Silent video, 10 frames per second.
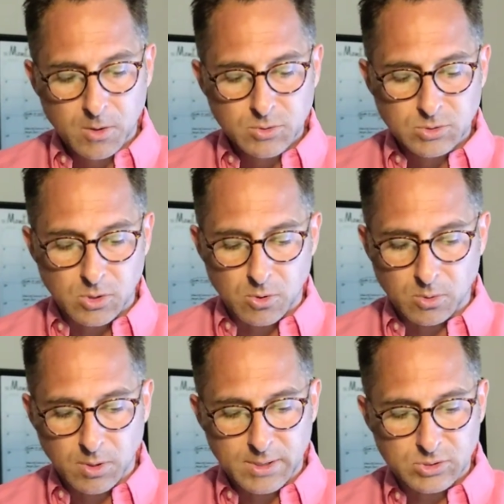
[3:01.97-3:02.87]

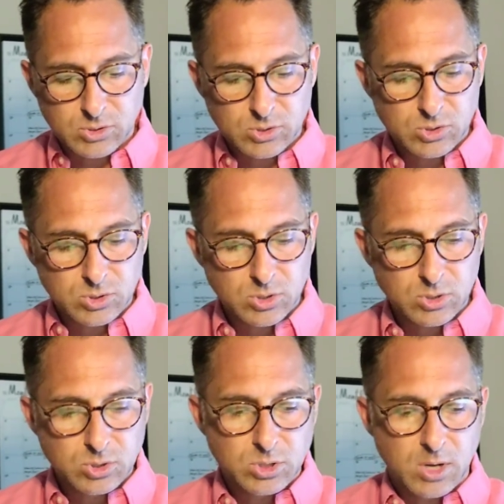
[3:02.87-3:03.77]
So let's
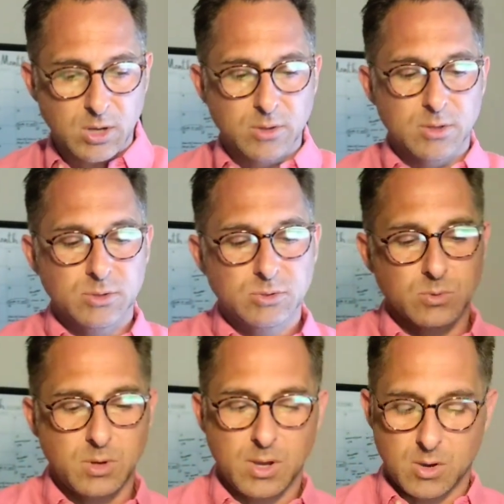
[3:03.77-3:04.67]
check this
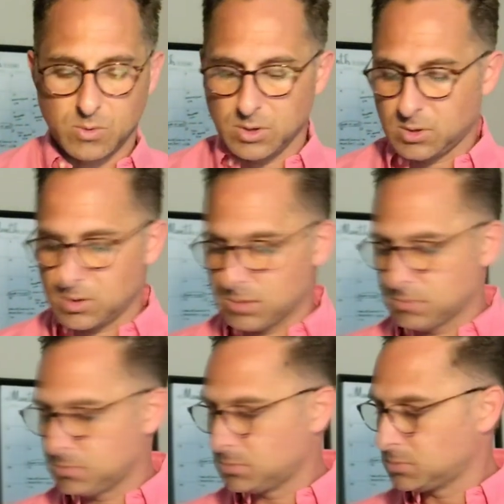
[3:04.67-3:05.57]
one out. We're going to
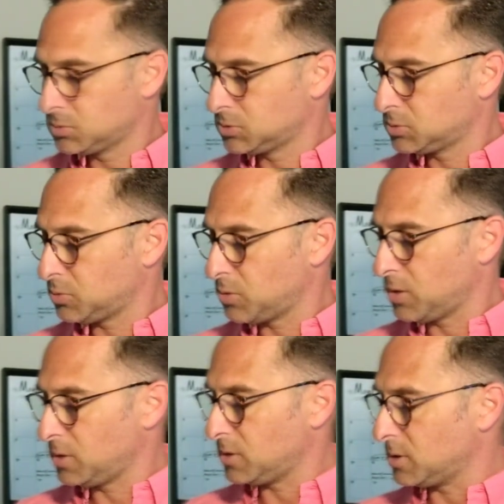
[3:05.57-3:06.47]

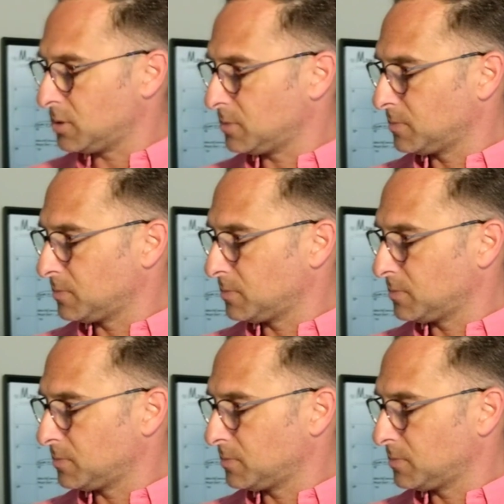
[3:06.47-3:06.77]
spray the